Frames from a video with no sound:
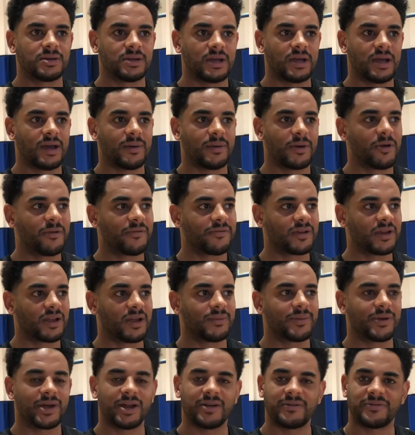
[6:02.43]
Hopefully, I'm
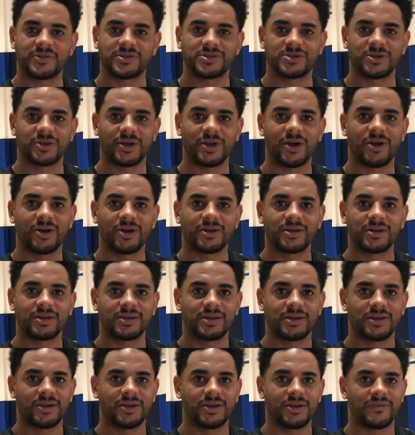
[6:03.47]
not out for too long.
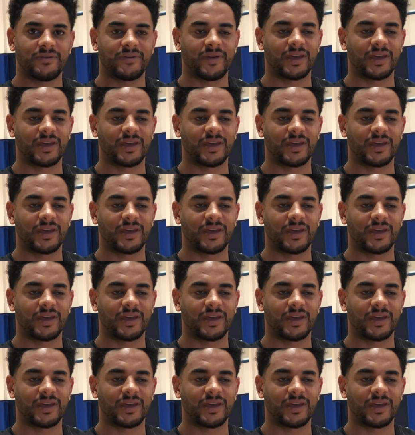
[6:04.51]
If I